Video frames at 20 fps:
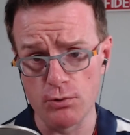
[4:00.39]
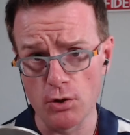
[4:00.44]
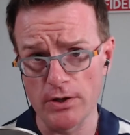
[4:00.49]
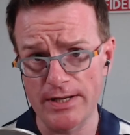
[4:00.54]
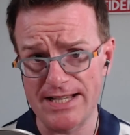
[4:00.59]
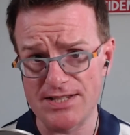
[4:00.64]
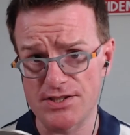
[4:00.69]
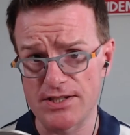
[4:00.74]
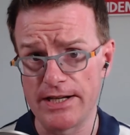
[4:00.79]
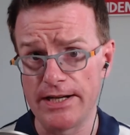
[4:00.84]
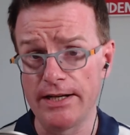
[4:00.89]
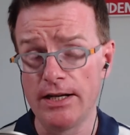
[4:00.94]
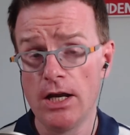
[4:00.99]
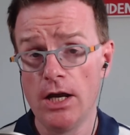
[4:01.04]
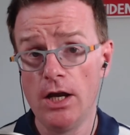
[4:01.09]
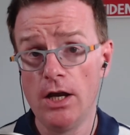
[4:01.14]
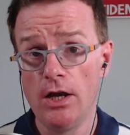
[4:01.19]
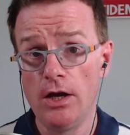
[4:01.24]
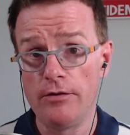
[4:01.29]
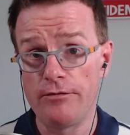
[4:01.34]
broadcasting
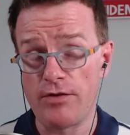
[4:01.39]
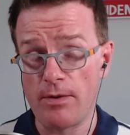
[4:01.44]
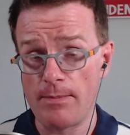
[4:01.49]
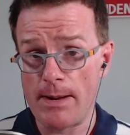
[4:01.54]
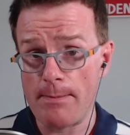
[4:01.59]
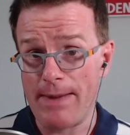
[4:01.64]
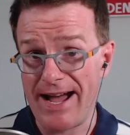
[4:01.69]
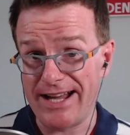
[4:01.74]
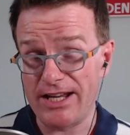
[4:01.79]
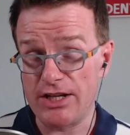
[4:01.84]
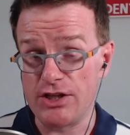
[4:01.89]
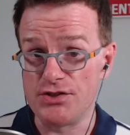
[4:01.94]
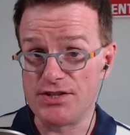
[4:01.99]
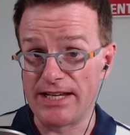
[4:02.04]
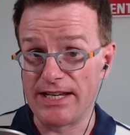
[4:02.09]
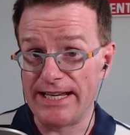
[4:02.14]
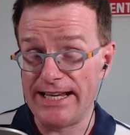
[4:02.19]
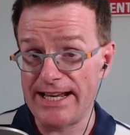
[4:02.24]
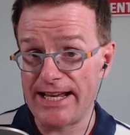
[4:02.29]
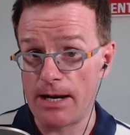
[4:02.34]
from my Mac
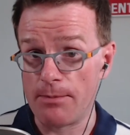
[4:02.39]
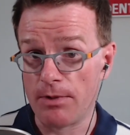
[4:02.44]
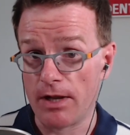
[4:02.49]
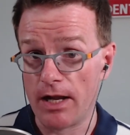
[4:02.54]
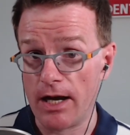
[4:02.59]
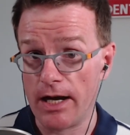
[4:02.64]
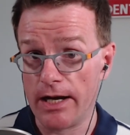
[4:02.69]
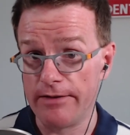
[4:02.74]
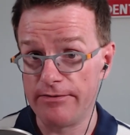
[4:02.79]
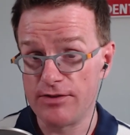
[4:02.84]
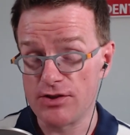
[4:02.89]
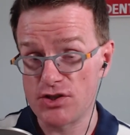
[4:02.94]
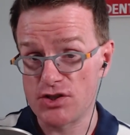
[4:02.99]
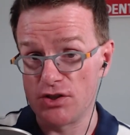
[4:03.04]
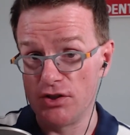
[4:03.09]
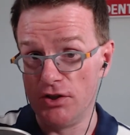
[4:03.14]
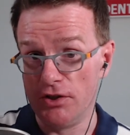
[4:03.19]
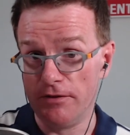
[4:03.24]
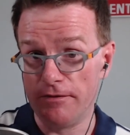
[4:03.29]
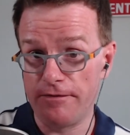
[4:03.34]
using Ecamm Live
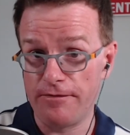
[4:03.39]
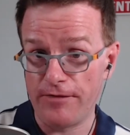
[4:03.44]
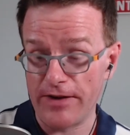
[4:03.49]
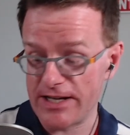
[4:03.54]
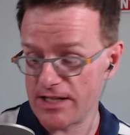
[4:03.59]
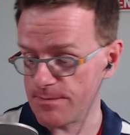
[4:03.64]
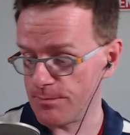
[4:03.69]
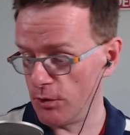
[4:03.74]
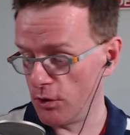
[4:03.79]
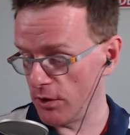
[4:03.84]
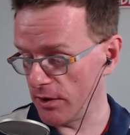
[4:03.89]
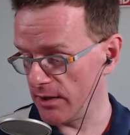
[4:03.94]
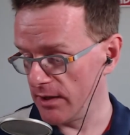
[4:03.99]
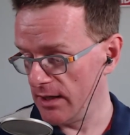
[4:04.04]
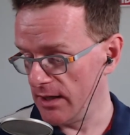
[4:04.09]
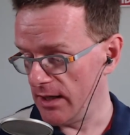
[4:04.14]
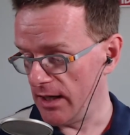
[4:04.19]
to Facebook.